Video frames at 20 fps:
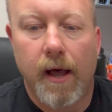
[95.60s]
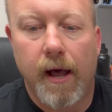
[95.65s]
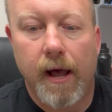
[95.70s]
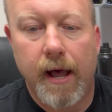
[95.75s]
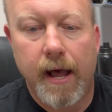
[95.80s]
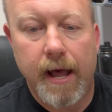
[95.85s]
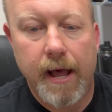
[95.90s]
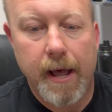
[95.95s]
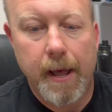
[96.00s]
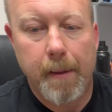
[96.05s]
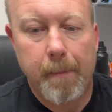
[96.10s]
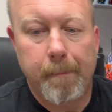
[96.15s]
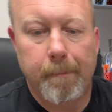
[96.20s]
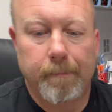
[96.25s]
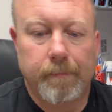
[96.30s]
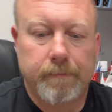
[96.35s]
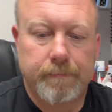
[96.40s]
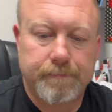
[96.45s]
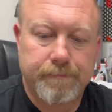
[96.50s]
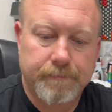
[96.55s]
and
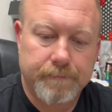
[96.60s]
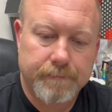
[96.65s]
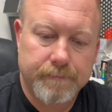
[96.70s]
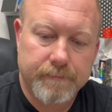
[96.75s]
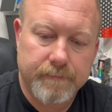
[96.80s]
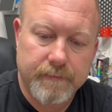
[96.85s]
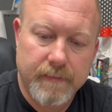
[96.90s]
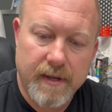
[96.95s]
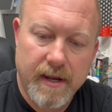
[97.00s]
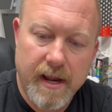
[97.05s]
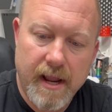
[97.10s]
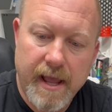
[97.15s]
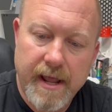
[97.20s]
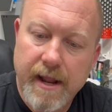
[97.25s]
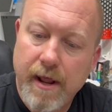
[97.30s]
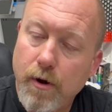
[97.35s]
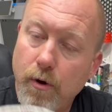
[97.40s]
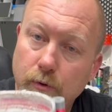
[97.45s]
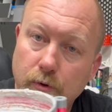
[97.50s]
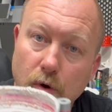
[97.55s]

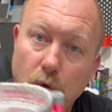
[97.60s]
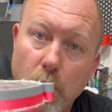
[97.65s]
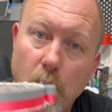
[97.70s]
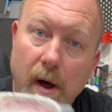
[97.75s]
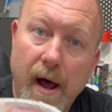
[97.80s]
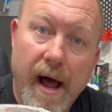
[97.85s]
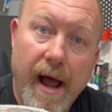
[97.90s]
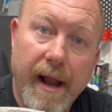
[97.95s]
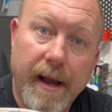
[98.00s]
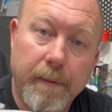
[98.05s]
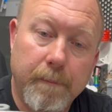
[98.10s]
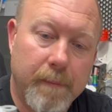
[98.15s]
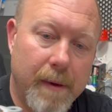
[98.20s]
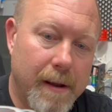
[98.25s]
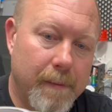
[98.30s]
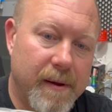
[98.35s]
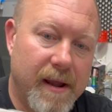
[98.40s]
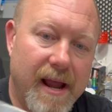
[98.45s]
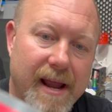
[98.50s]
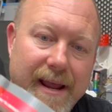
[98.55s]
I don't know why.
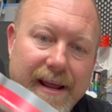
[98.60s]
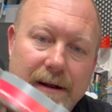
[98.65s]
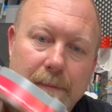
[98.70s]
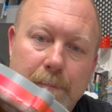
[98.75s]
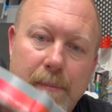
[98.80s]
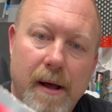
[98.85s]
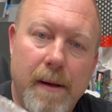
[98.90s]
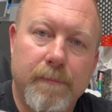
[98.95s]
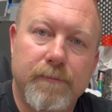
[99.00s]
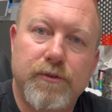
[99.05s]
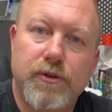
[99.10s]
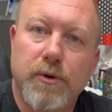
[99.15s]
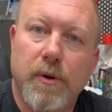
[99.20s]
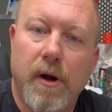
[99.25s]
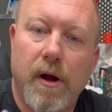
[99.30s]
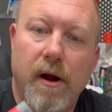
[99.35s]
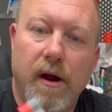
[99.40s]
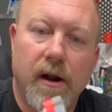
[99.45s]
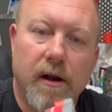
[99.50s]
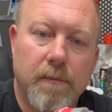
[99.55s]
Maybe I hit a bump too
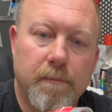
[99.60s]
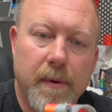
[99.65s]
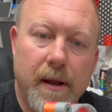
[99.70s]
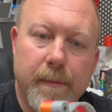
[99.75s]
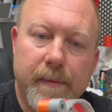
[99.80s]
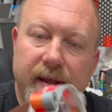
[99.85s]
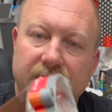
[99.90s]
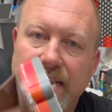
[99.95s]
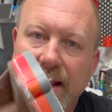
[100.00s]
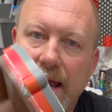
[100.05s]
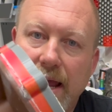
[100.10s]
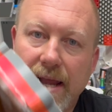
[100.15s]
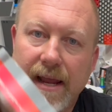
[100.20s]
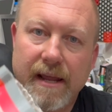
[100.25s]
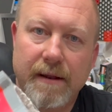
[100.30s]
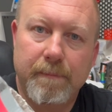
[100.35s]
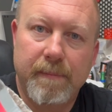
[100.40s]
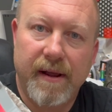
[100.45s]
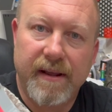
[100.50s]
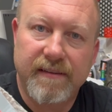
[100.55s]
hard. Maybe it got
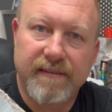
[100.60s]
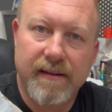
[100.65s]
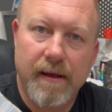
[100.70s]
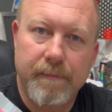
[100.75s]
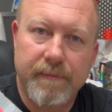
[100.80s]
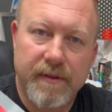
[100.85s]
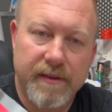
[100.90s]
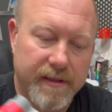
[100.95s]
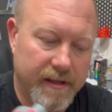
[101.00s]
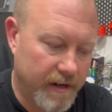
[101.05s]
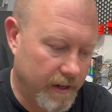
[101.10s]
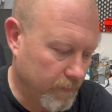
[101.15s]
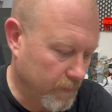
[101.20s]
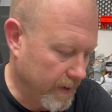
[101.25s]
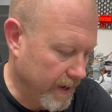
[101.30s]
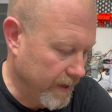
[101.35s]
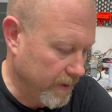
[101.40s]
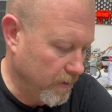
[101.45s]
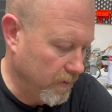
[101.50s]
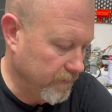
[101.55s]
hit by something that I
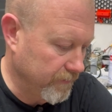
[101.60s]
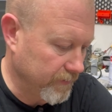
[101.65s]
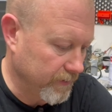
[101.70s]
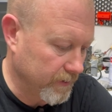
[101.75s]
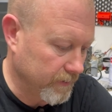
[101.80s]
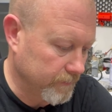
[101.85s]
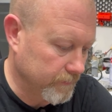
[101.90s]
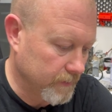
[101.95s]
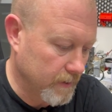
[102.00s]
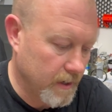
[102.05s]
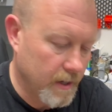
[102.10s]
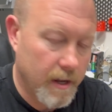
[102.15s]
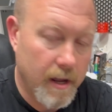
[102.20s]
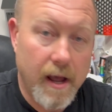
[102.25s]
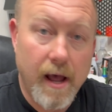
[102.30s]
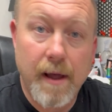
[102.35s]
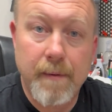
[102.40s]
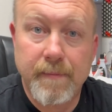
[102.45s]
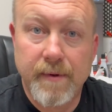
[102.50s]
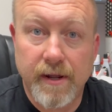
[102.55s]
ran over.
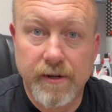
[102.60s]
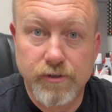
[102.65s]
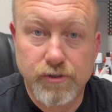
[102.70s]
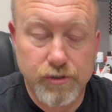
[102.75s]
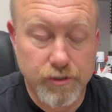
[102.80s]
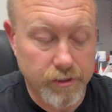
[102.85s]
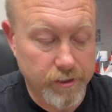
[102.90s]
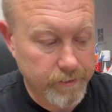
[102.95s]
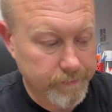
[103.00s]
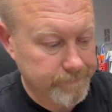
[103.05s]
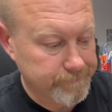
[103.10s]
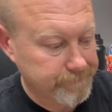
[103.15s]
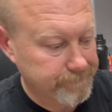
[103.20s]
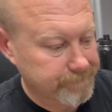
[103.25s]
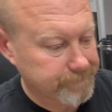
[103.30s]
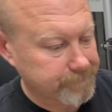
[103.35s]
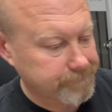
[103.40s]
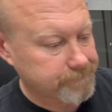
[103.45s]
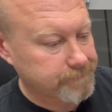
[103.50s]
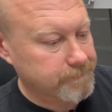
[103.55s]
I'm not sure.
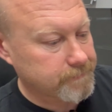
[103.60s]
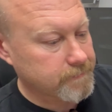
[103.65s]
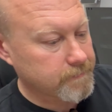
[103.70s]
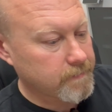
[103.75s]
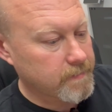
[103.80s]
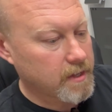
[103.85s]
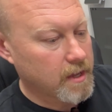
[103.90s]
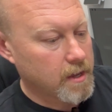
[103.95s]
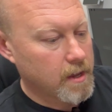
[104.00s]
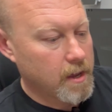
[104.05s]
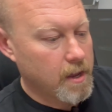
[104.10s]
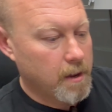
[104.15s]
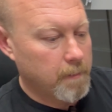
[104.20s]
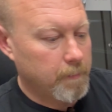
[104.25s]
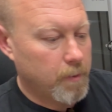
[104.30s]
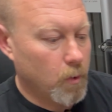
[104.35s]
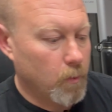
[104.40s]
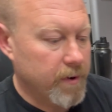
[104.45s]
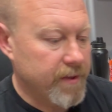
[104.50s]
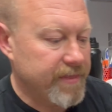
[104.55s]

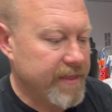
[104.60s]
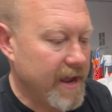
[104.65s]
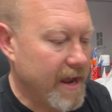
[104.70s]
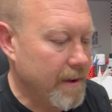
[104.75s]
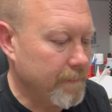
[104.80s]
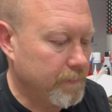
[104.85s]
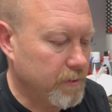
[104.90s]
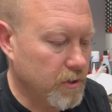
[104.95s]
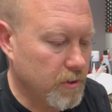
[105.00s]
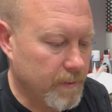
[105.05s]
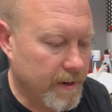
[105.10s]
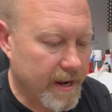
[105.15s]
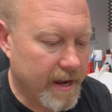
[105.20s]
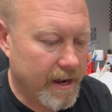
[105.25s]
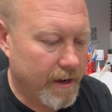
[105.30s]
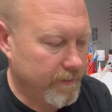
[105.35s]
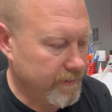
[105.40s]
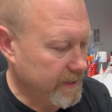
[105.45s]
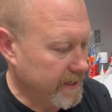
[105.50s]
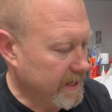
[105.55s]
But when that blew
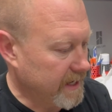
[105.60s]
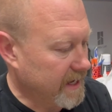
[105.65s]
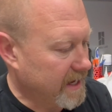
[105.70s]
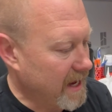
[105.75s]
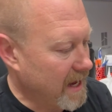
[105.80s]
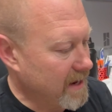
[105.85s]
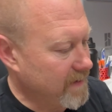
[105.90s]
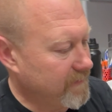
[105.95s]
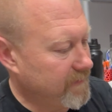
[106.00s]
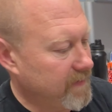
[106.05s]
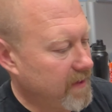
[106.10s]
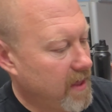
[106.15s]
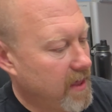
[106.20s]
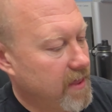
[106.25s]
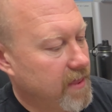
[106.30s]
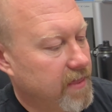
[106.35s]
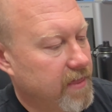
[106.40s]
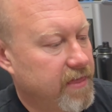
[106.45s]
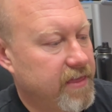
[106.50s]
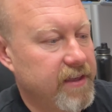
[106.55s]
out, it gave
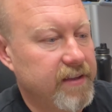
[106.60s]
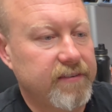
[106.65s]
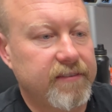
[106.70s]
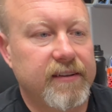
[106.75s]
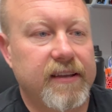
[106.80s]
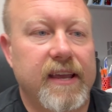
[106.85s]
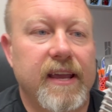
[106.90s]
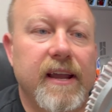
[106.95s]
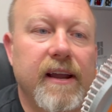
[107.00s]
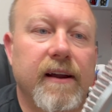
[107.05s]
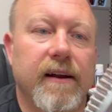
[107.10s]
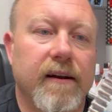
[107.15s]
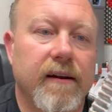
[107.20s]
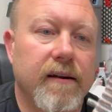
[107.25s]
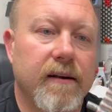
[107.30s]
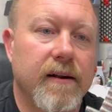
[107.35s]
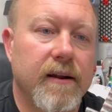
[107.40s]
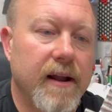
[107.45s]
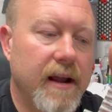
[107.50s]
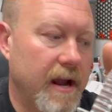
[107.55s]
this
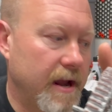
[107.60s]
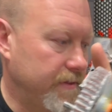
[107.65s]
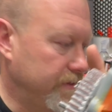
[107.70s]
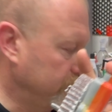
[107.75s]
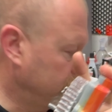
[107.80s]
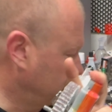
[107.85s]
gear and the